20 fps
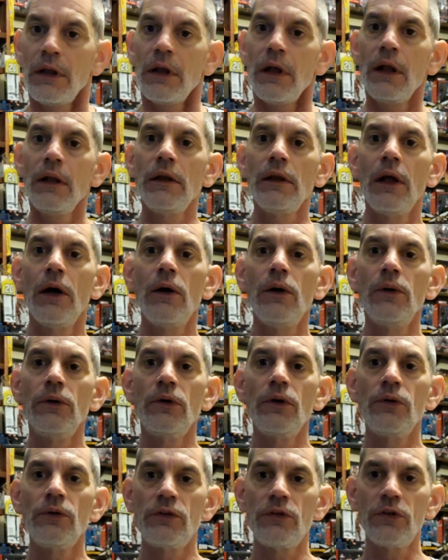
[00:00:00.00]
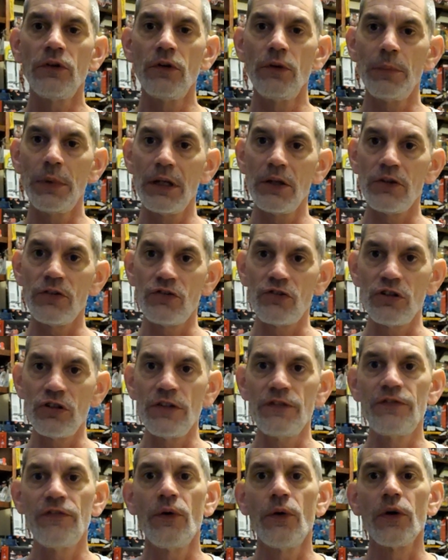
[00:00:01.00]
Hello, YouTube. It is
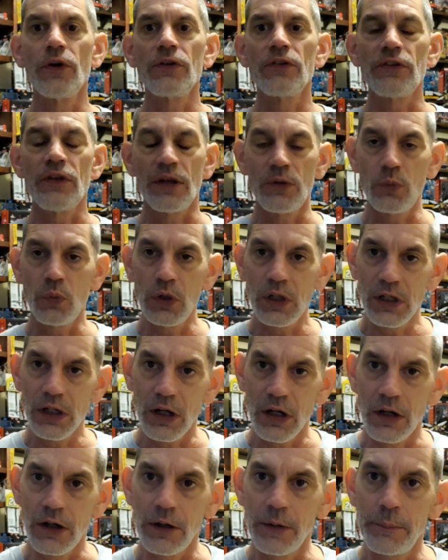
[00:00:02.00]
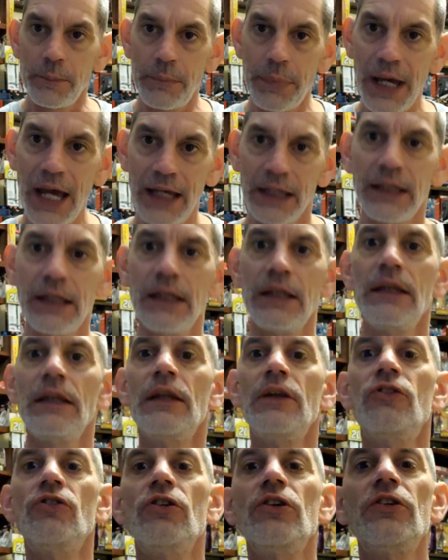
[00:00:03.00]
G-Force, and we are back in
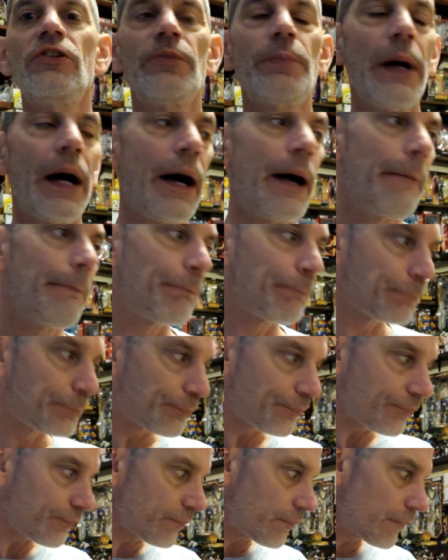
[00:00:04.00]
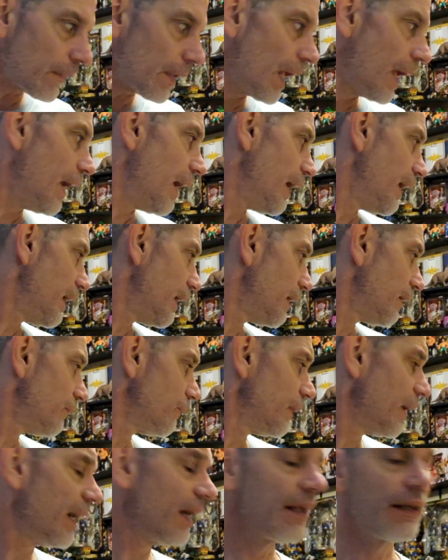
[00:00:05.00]
the G-spot. And
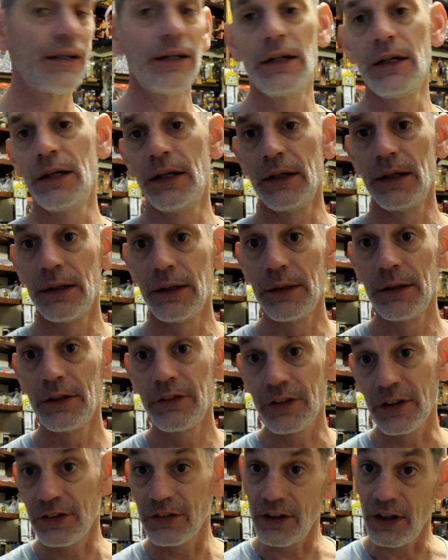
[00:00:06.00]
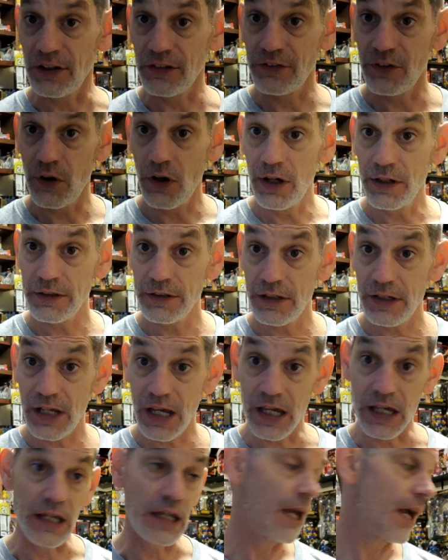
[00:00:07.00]
we had a successful hunt
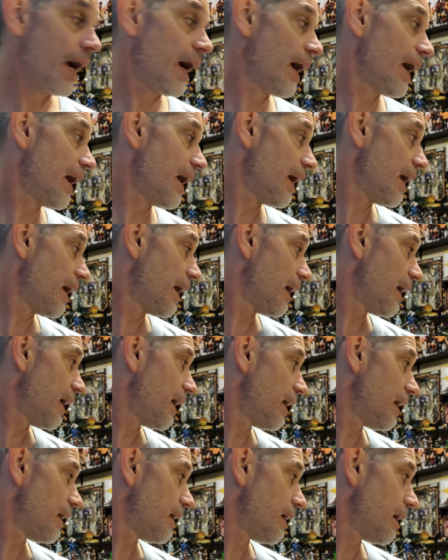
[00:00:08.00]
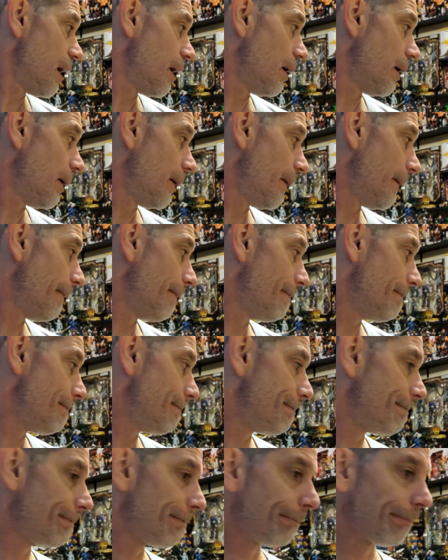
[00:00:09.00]
today. I
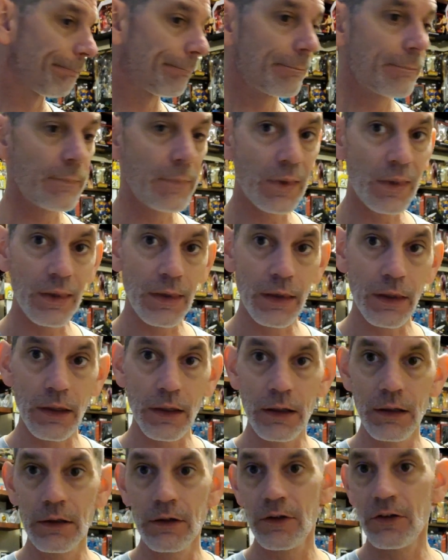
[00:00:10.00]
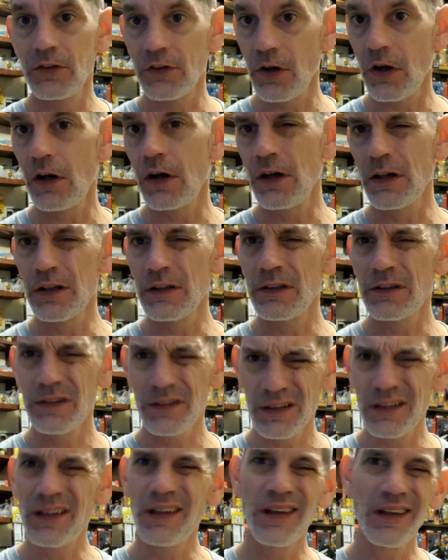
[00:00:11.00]
um, saw
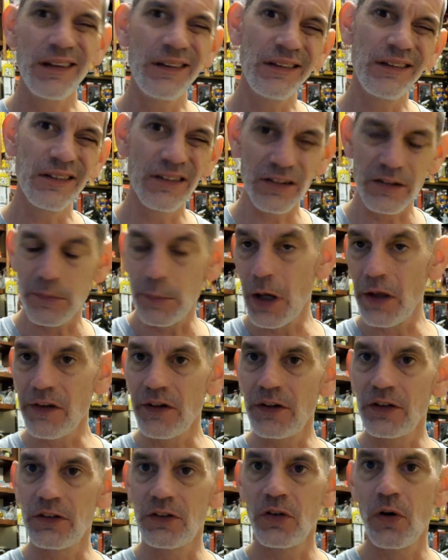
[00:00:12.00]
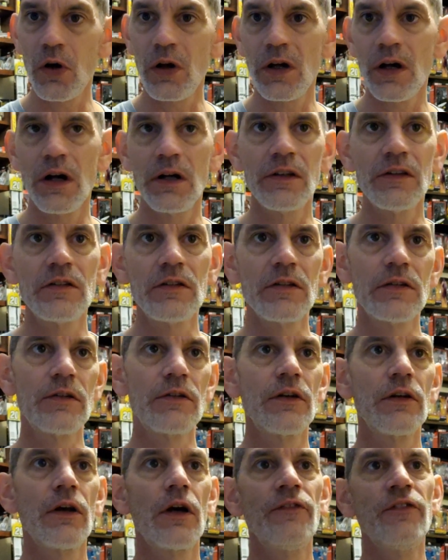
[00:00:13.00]
in some other toy
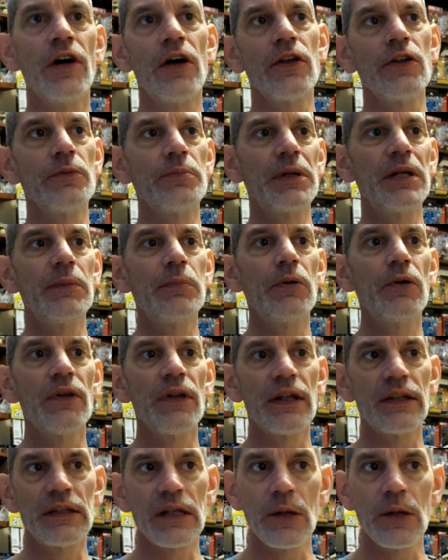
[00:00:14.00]
hunts of other people that